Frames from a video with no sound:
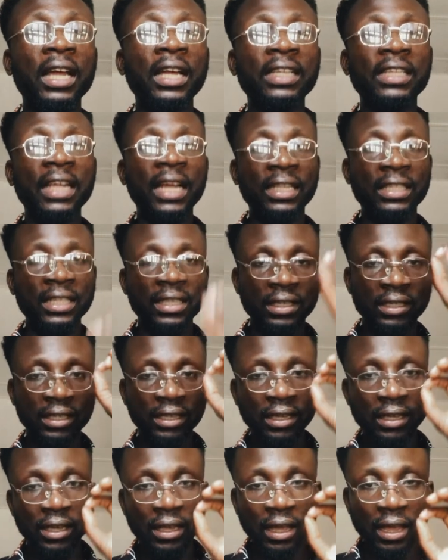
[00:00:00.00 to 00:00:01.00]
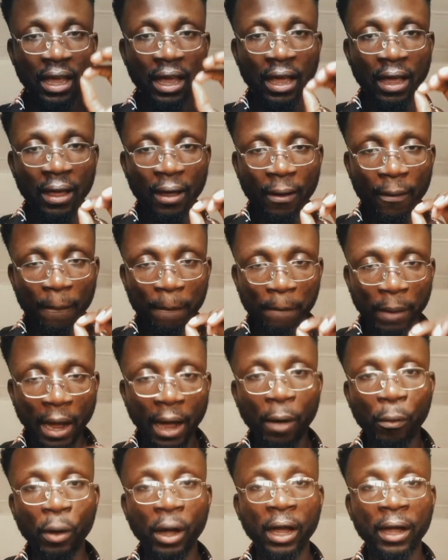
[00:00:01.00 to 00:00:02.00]
and that is
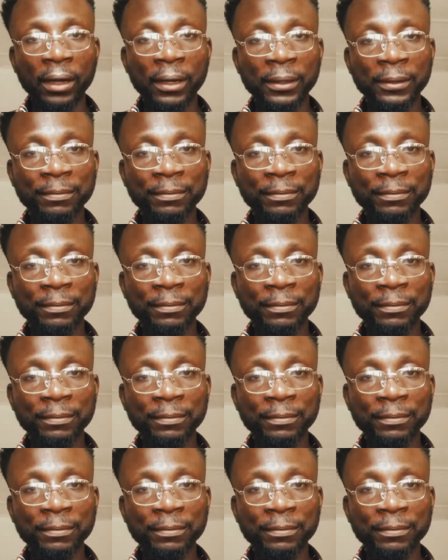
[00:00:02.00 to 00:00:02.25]
power.